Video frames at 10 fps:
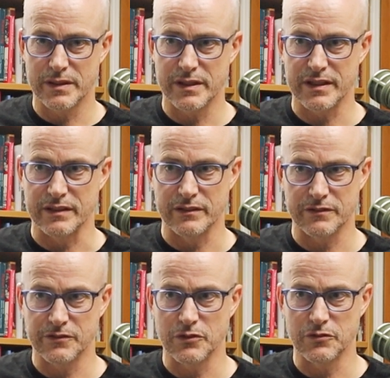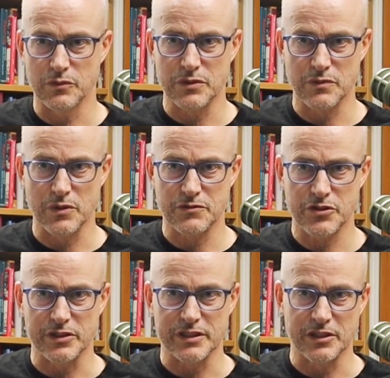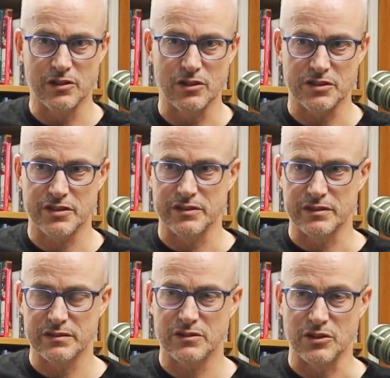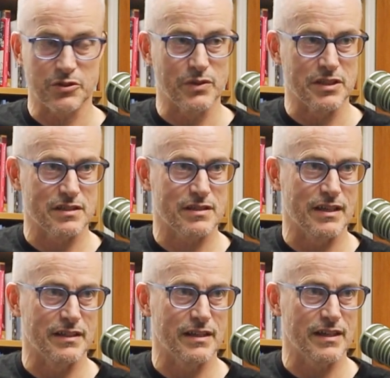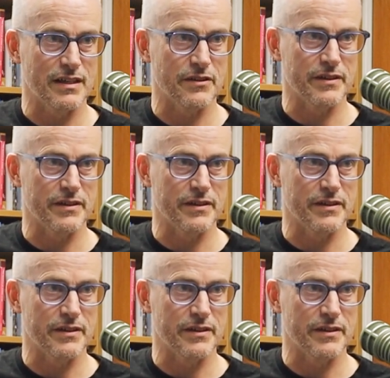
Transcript: we've certainly got to understand how